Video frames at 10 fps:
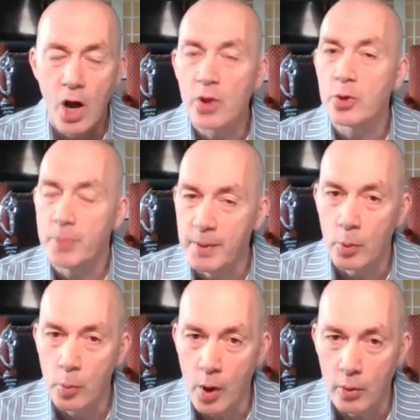other
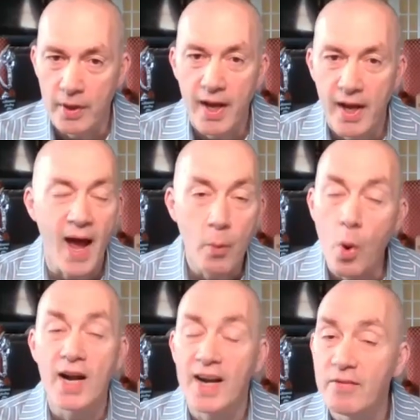people won't. And I
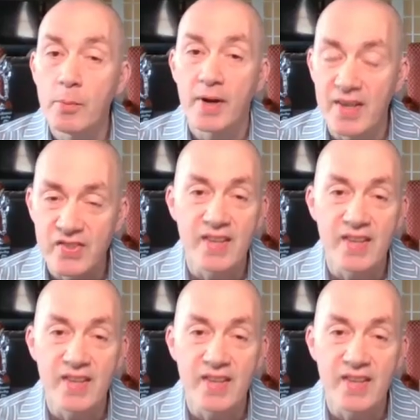wanted everybody to